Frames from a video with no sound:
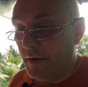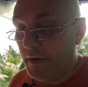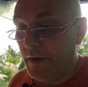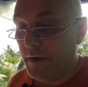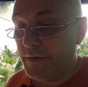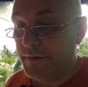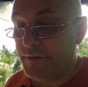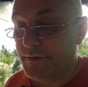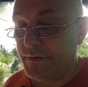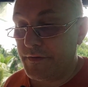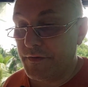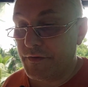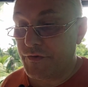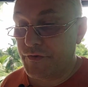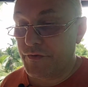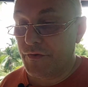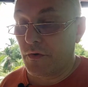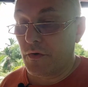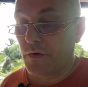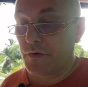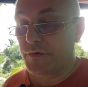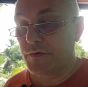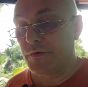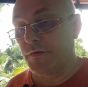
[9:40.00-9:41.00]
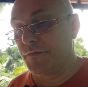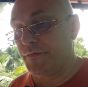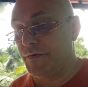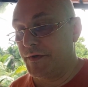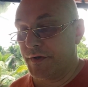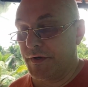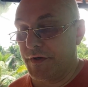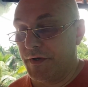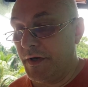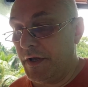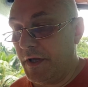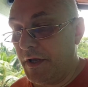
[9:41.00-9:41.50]
is the source of
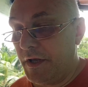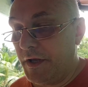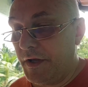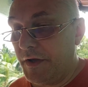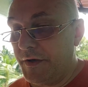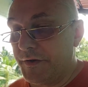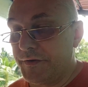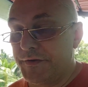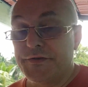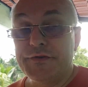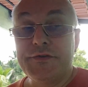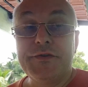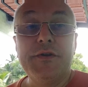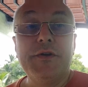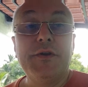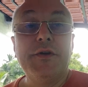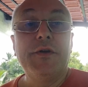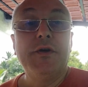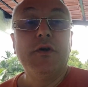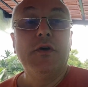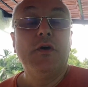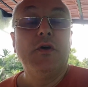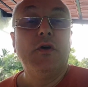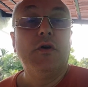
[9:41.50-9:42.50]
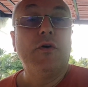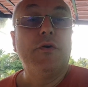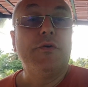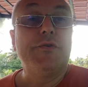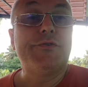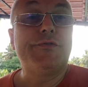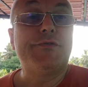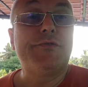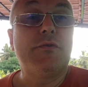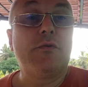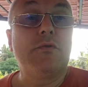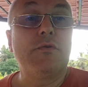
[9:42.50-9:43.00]
techniques
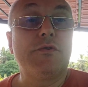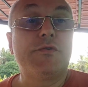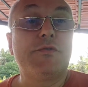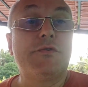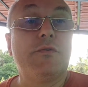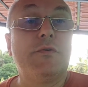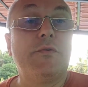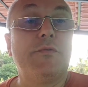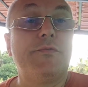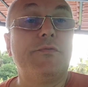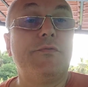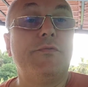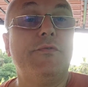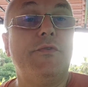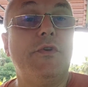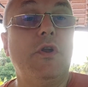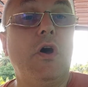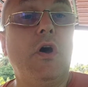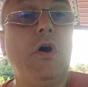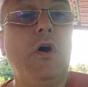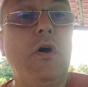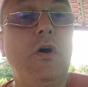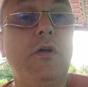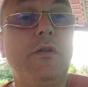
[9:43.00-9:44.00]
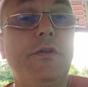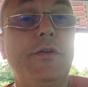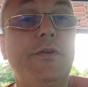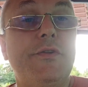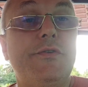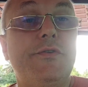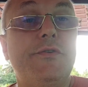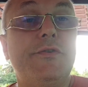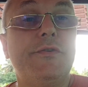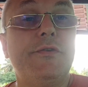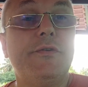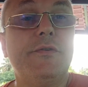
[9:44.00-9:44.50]
or source of
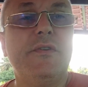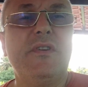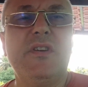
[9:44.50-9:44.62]
knowledge.